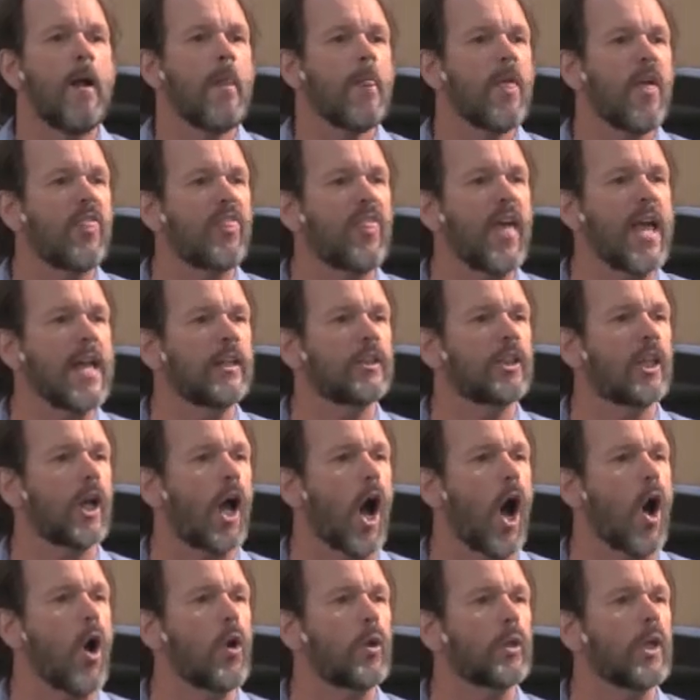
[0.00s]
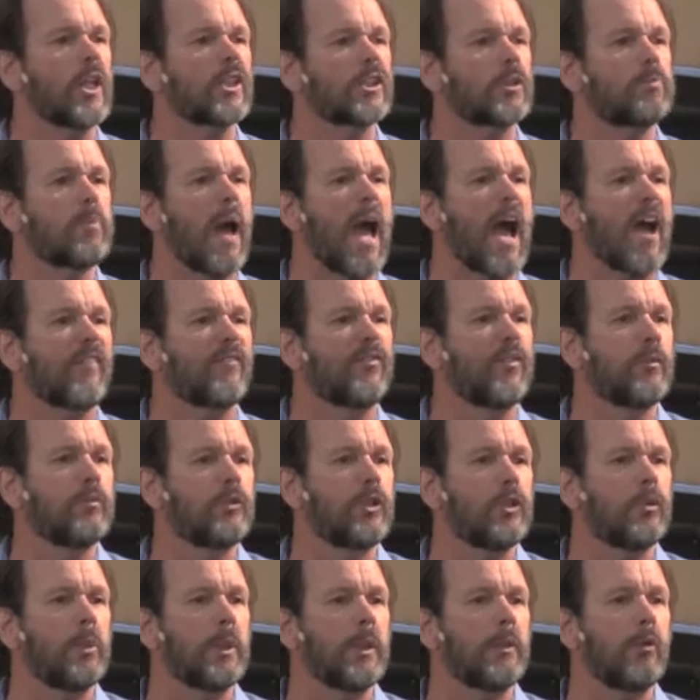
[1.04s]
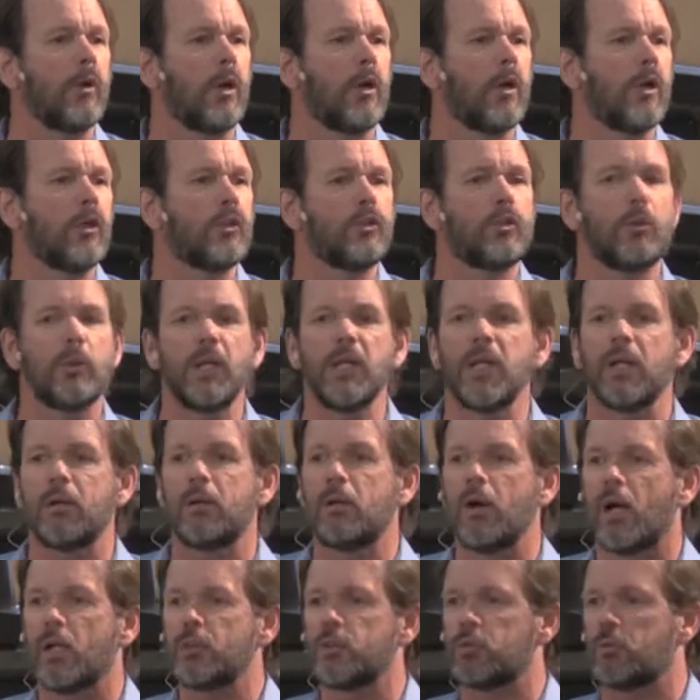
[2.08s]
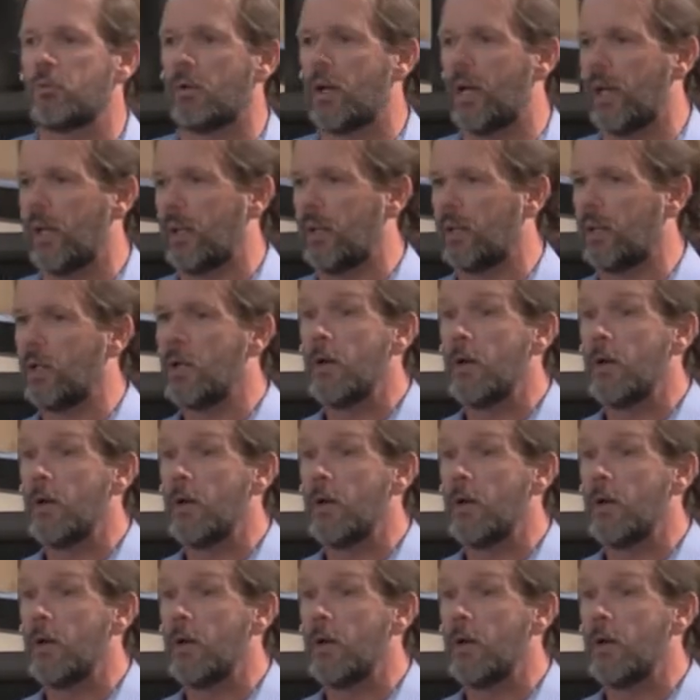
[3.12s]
the things that hold us back from doing, doing it God's way.